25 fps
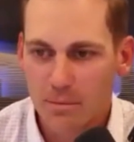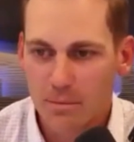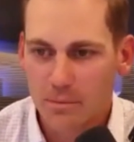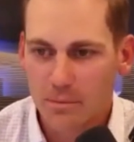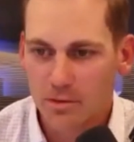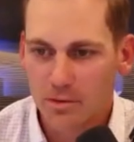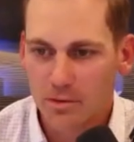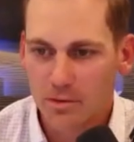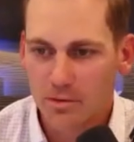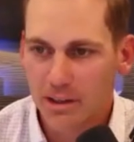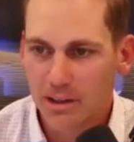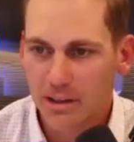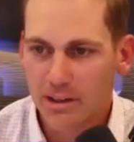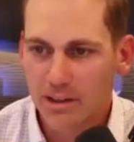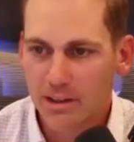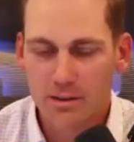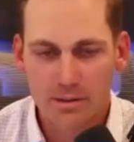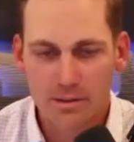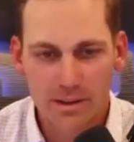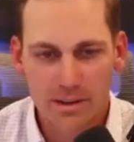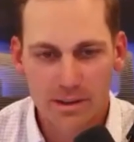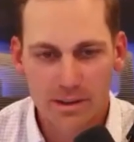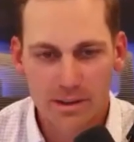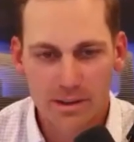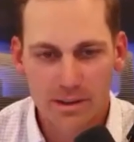You really
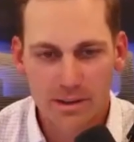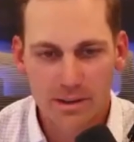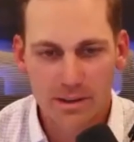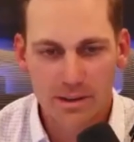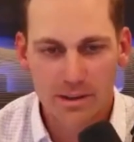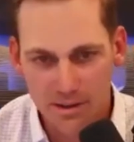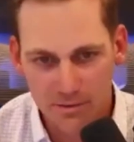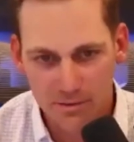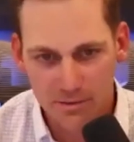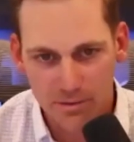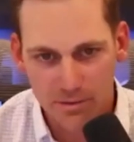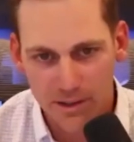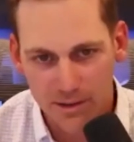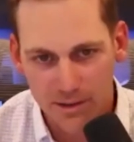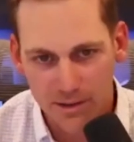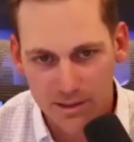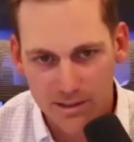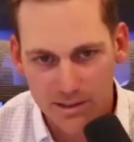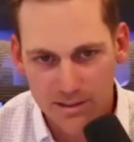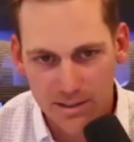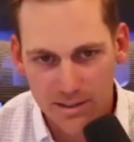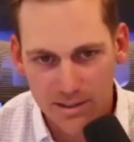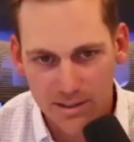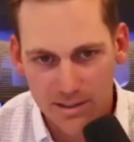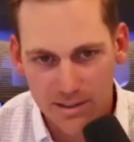don't think that we can figure
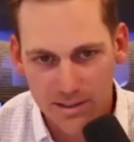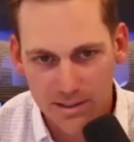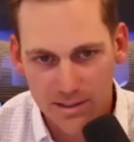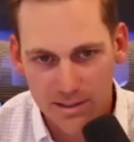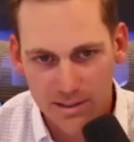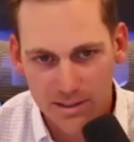this out?